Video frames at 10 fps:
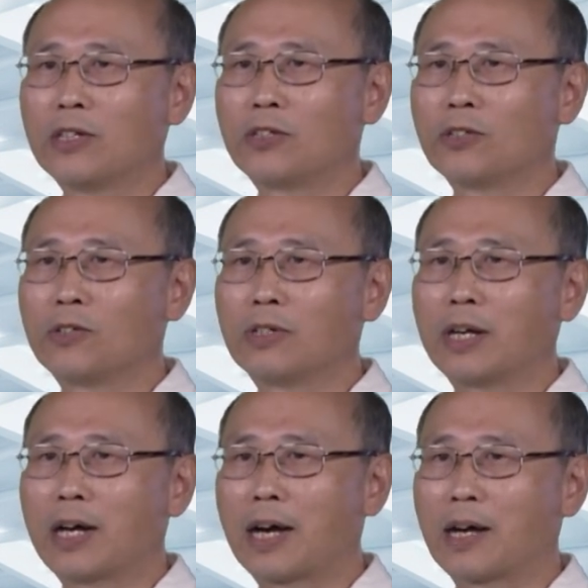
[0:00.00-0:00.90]

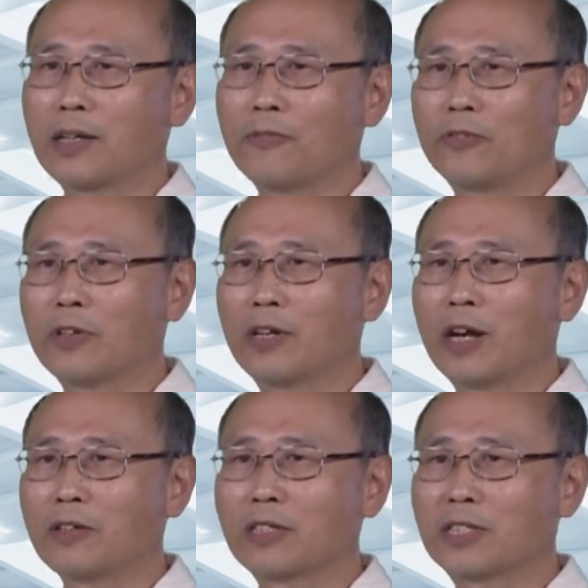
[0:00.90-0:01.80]
So if you
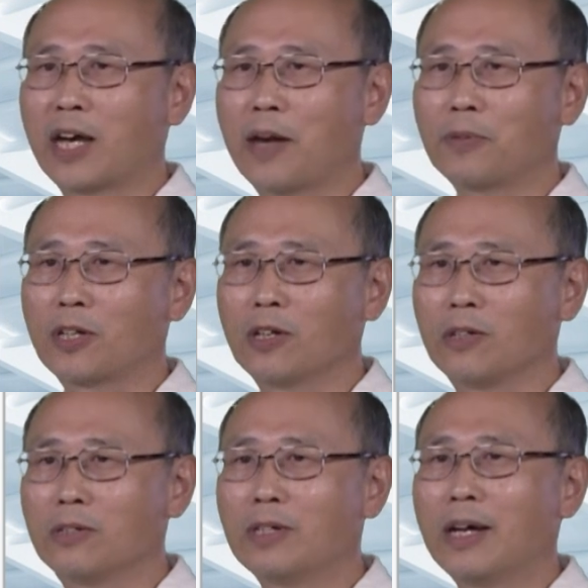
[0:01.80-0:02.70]
allow this time to
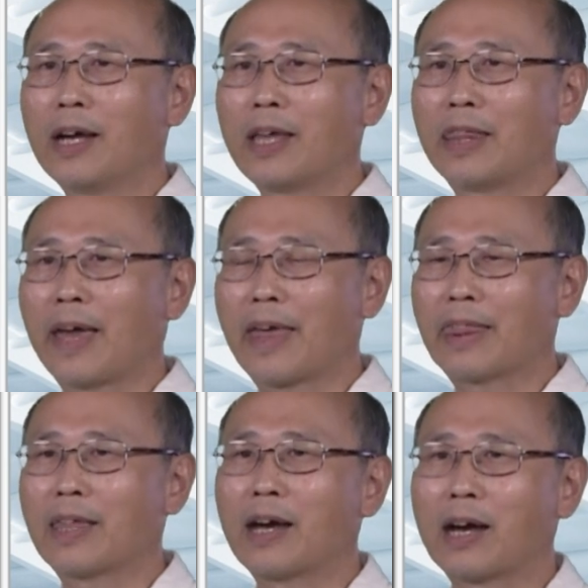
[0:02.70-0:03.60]
go,
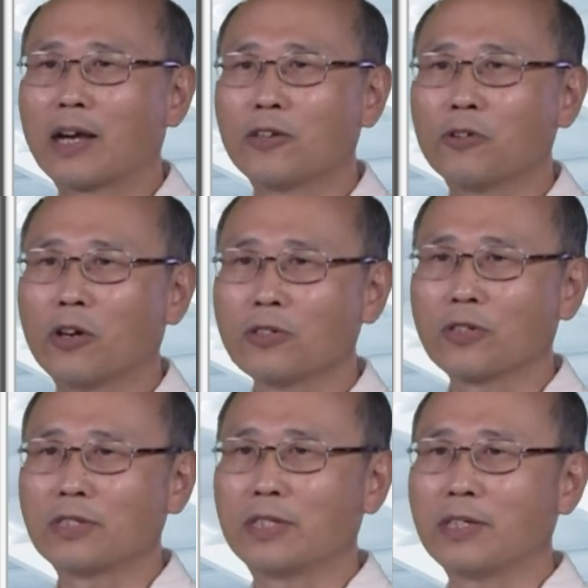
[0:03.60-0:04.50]
then you will
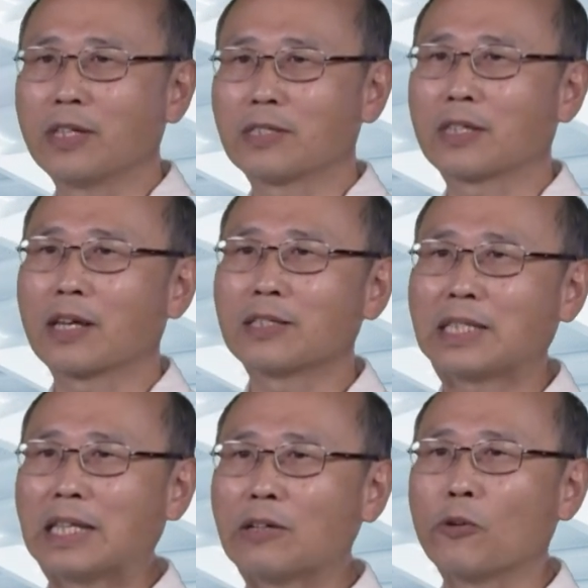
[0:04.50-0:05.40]
also see this
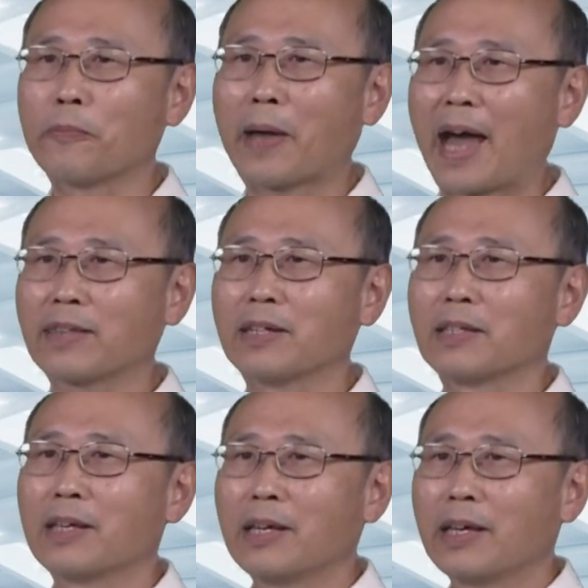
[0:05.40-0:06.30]
standing wave pattern.